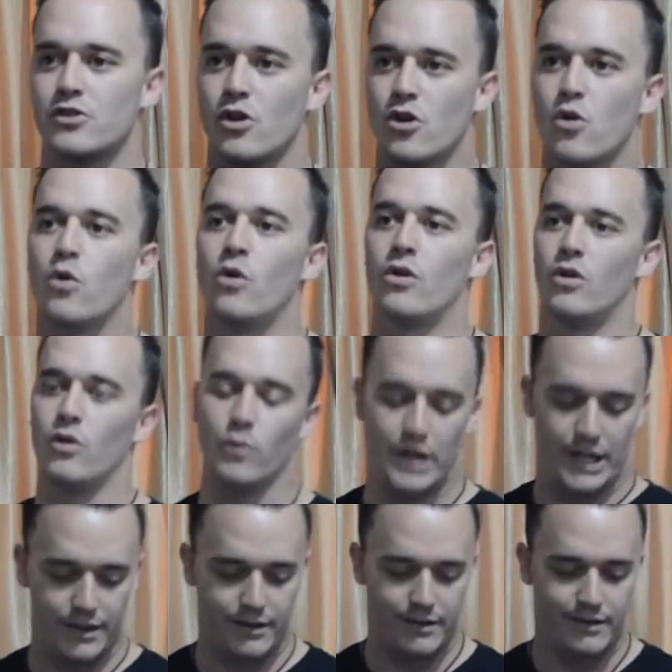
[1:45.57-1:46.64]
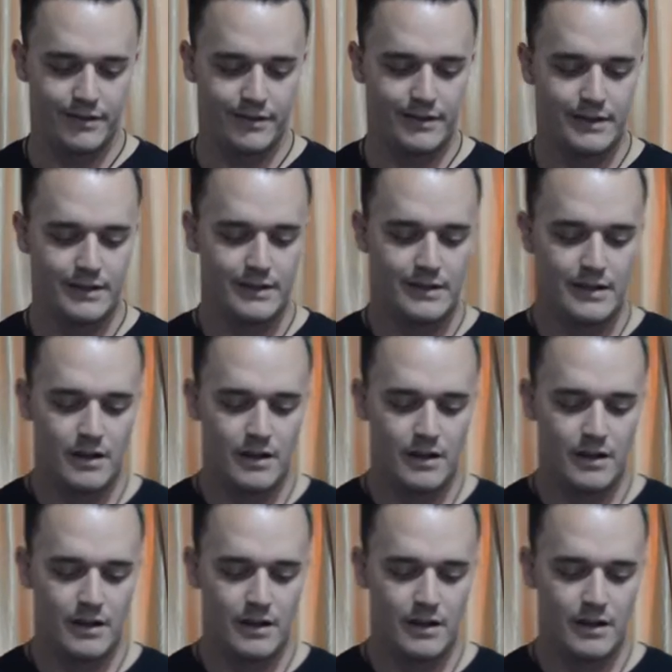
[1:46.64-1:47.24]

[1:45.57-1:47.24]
to quarrel with.